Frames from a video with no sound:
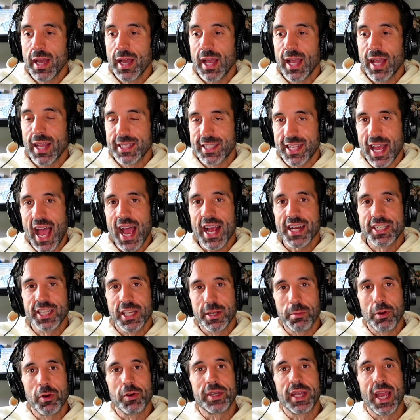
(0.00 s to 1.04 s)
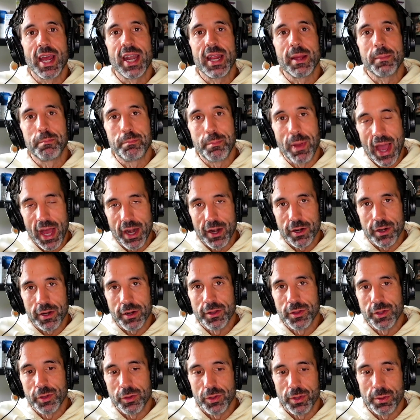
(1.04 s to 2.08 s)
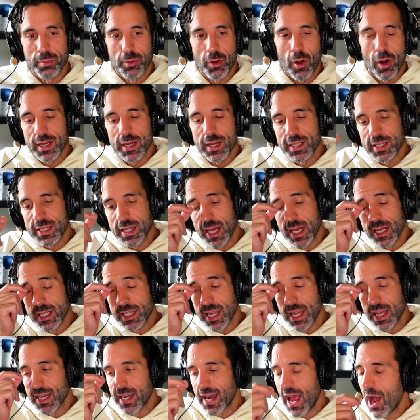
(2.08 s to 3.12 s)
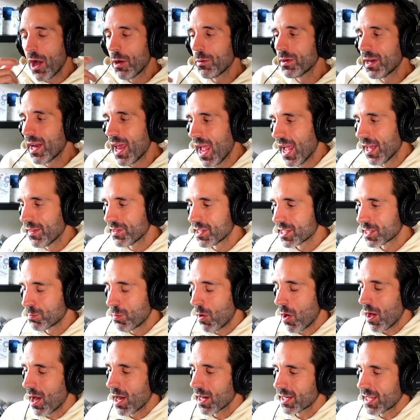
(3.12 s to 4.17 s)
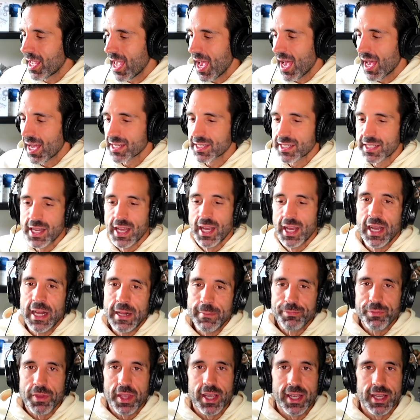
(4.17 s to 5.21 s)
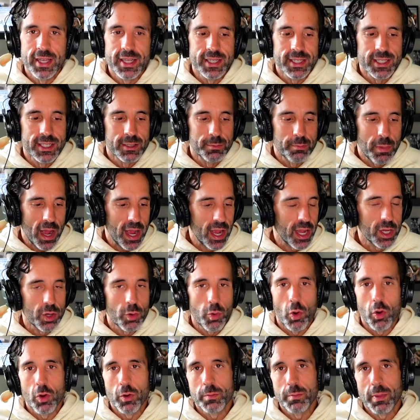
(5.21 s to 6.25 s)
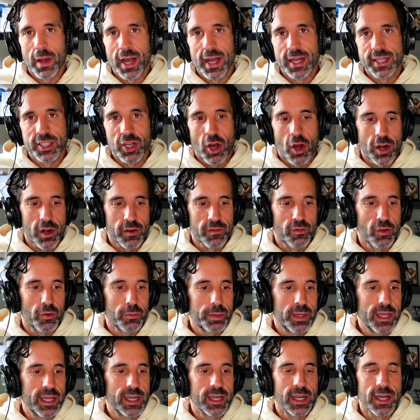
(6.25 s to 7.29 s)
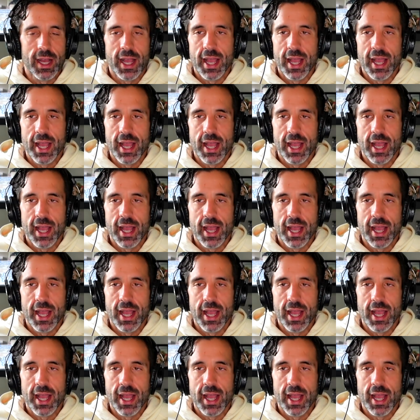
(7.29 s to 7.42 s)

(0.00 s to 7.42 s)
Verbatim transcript: It's actually about getting better through the process. And how I'm going to end this podcast is by a quote by Donna Volpitta.